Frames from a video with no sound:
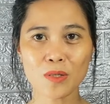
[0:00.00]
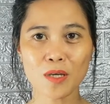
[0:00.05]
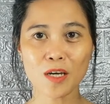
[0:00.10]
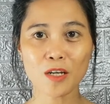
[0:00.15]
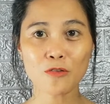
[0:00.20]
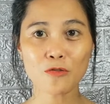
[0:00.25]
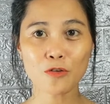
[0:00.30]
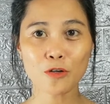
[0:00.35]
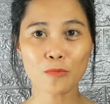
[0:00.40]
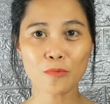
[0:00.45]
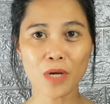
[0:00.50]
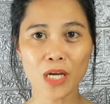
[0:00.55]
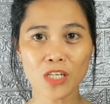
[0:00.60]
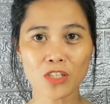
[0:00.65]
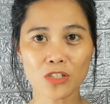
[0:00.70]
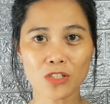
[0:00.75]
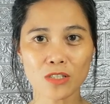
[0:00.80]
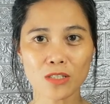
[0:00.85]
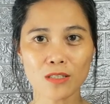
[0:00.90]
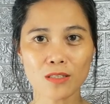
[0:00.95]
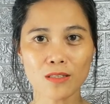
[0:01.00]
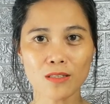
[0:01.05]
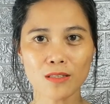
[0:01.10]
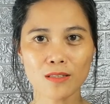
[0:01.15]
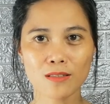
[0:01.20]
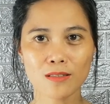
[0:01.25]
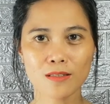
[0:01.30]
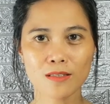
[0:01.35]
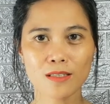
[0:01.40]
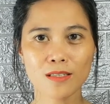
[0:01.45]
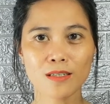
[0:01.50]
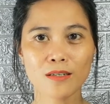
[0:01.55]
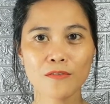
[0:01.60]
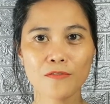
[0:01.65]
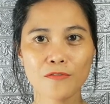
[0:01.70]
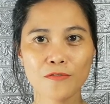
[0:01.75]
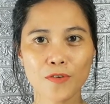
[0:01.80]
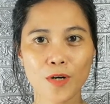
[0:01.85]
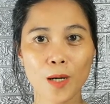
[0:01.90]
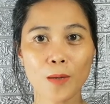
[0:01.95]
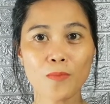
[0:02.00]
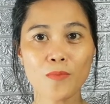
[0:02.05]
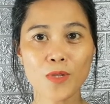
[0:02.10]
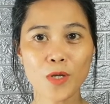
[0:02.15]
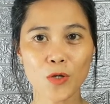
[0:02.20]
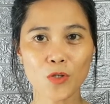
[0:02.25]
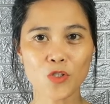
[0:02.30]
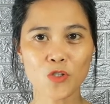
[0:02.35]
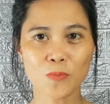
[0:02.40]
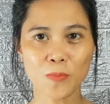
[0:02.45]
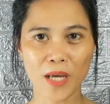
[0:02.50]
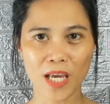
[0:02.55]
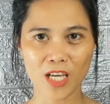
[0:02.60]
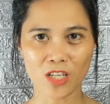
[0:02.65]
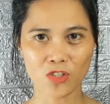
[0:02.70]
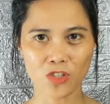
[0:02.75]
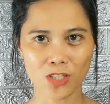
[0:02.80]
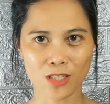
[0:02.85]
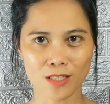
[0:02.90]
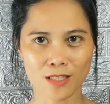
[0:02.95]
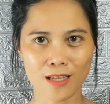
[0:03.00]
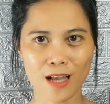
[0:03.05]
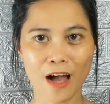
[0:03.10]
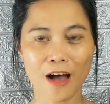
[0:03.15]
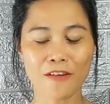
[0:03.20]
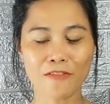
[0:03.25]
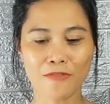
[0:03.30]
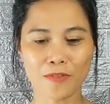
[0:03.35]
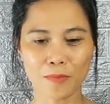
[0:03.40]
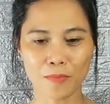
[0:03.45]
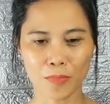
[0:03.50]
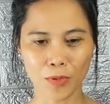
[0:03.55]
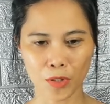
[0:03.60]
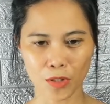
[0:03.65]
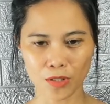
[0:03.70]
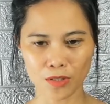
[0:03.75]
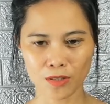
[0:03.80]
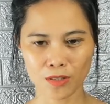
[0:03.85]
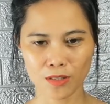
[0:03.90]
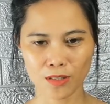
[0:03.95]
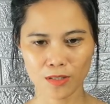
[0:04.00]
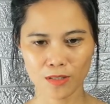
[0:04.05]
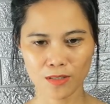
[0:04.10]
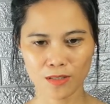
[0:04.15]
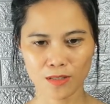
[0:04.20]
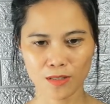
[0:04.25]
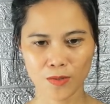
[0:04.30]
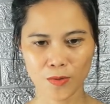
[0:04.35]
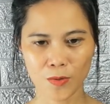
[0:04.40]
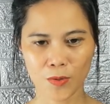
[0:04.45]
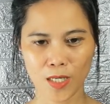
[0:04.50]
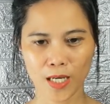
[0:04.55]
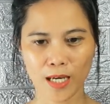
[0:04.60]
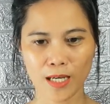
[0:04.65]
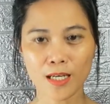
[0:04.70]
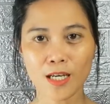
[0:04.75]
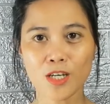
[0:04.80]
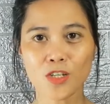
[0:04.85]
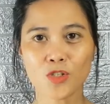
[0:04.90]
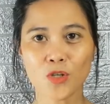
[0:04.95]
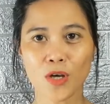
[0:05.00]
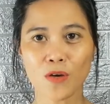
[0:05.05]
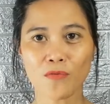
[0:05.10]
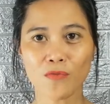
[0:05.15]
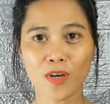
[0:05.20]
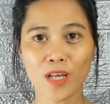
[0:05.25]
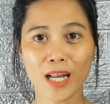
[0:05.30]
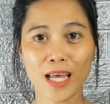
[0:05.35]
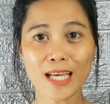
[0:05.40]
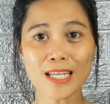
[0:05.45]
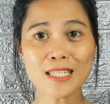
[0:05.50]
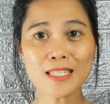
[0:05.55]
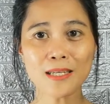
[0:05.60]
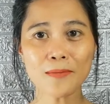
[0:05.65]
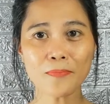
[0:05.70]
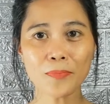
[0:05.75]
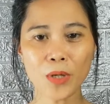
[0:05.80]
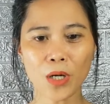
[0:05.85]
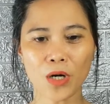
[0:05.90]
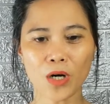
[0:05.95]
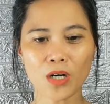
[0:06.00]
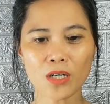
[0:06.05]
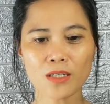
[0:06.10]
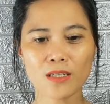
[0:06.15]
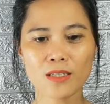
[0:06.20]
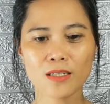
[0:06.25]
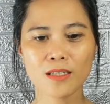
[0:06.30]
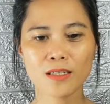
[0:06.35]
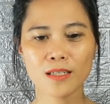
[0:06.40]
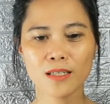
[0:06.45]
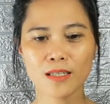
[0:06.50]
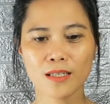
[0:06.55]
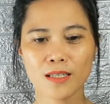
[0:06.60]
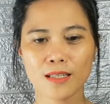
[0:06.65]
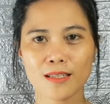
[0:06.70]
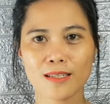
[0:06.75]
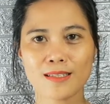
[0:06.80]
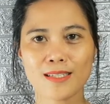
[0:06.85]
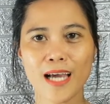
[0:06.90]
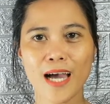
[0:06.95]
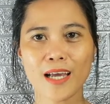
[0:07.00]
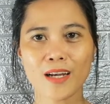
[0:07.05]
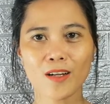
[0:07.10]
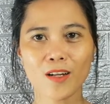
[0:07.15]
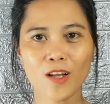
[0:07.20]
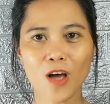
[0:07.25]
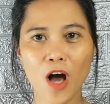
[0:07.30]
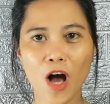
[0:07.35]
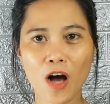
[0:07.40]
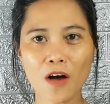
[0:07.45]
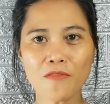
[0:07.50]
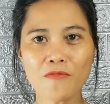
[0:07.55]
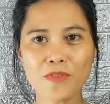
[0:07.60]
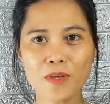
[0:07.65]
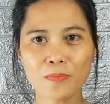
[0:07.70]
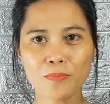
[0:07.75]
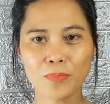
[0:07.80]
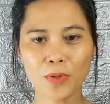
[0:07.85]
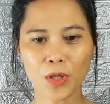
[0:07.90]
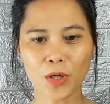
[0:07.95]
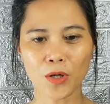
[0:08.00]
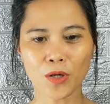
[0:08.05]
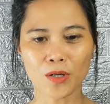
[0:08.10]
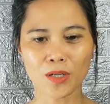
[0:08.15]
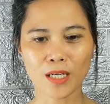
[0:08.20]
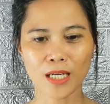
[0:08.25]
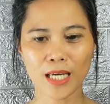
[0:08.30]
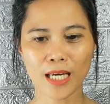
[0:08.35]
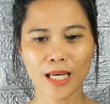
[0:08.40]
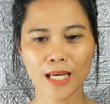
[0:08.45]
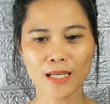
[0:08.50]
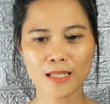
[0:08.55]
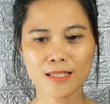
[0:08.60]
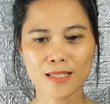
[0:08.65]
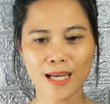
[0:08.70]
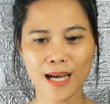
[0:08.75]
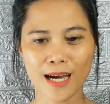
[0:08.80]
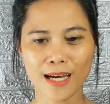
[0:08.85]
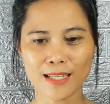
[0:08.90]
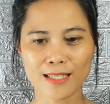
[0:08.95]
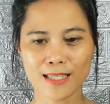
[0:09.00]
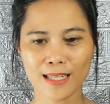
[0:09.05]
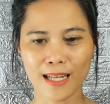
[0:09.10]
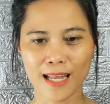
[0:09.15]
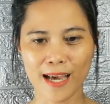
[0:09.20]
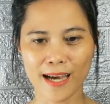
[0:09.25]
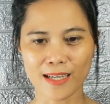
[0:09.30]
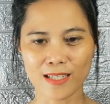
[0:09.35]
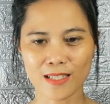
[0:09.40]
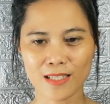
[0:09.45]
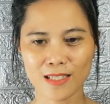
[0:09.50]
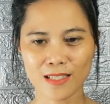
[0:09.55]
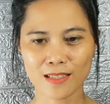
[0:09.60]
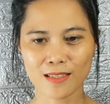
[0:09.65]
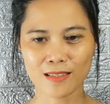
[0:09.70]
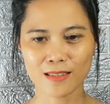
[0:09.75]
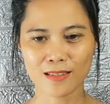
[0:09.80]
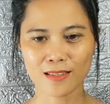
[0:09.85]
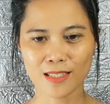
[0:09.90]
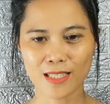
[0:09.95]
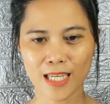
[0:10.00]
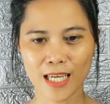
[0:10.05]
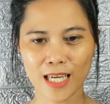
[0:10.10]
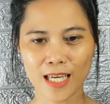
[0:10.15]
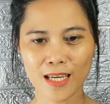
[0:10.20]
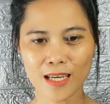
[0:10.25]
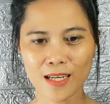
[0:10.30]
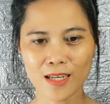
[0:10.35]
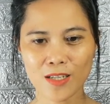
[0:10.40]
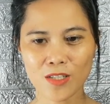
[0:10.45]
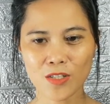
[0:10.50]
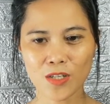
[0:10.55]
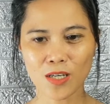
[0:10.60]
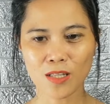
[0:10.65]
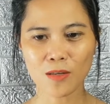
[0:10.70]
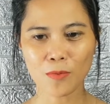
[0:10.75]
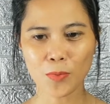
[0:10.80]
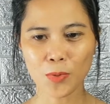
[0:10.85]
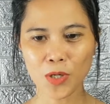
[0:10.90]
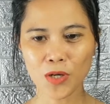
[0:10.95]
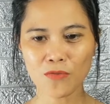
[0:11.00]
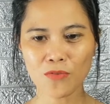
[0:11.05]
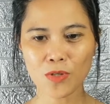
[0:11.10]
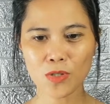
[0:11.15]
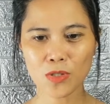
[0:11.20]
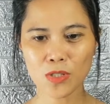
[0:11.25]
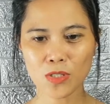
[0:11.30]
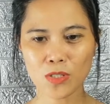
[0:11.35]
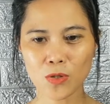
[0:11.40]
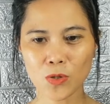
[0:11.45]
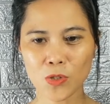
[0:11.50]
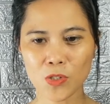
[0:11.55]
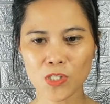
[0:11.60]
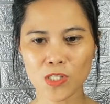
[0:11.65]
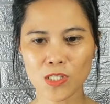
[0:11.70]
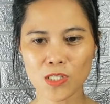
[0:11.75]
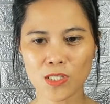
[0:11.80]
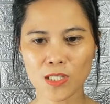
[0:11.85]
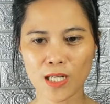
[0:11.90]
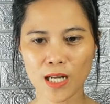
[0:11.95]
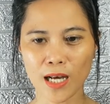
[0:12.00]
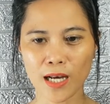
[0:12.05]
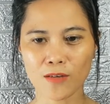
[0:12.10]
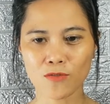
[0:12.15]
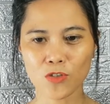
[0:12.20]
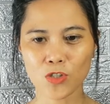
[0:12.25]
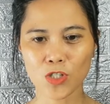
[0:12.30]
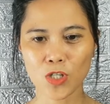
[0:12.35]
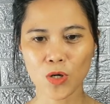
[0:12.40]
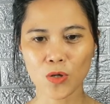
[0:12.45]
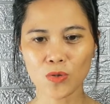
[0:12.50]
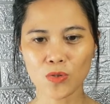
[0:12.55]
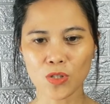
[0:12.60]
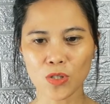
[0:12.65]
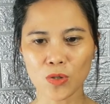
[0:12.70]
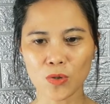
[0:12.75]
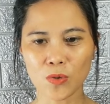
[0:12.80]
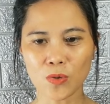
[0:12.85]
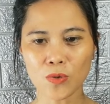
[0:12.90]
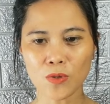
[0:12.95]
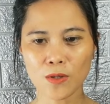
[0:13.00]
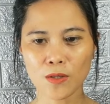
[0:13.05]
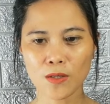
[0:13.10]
the information from those pages of the book. Okay, so if it is a book, the title of the book is italicized. See, so in the previous sources that I've shown you,